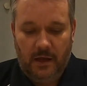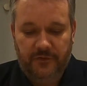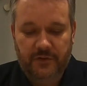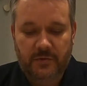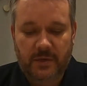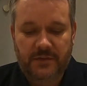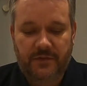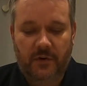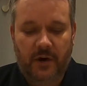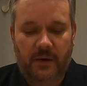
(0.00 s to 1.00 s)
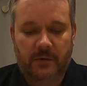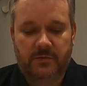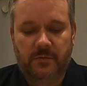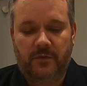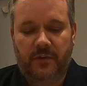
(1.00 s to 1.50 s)
After 24
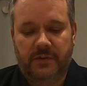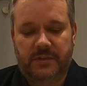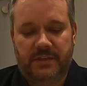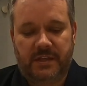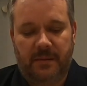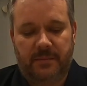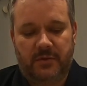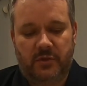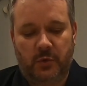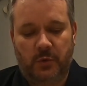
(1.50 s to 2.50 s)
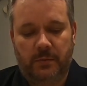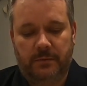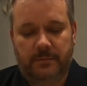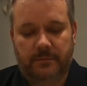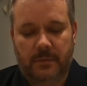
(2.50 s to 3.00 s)
hours, move on to step 2.
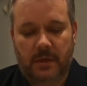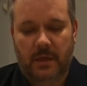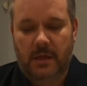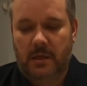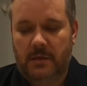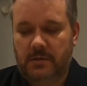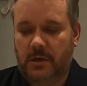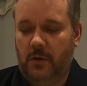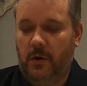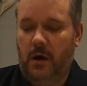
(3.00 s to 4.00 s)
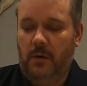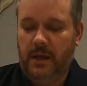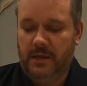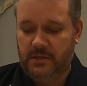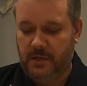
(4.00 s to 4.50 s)
So I'll
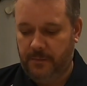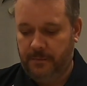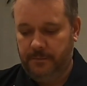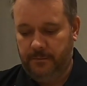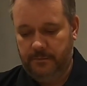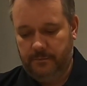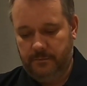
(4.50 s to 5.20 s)
get some